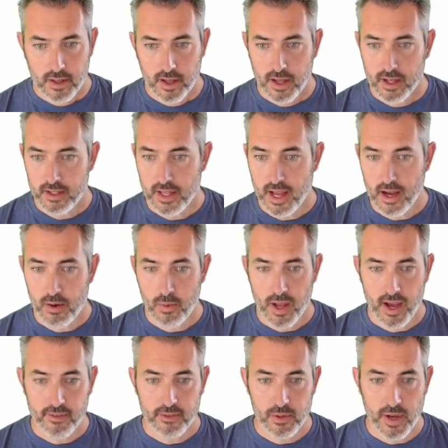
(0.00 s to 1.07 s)
And now we
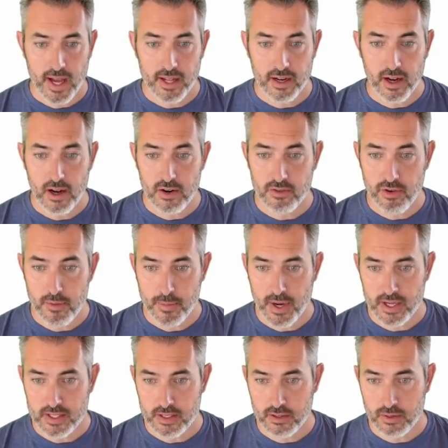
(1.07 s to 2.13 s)
have to add our
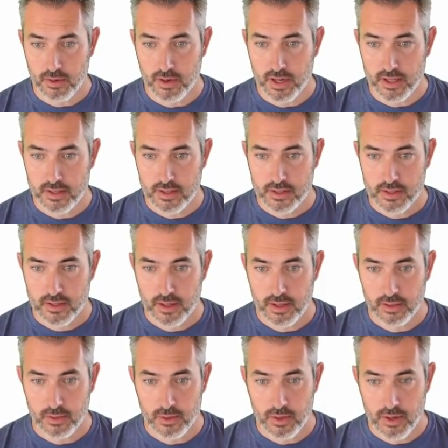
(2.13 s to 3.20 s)
repository. So I'll
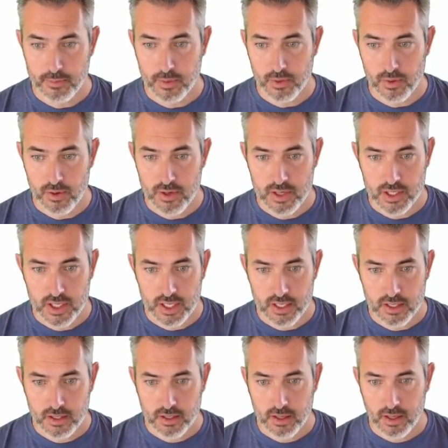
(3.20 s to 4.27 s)
do up to origin,
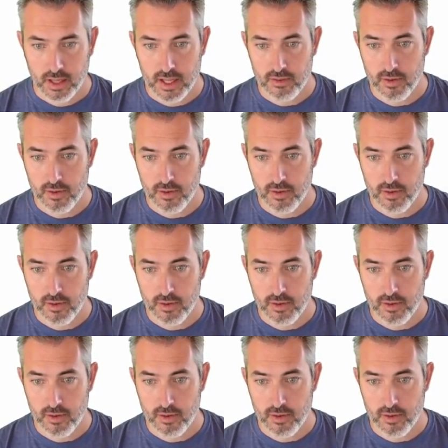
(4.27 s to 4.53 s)
git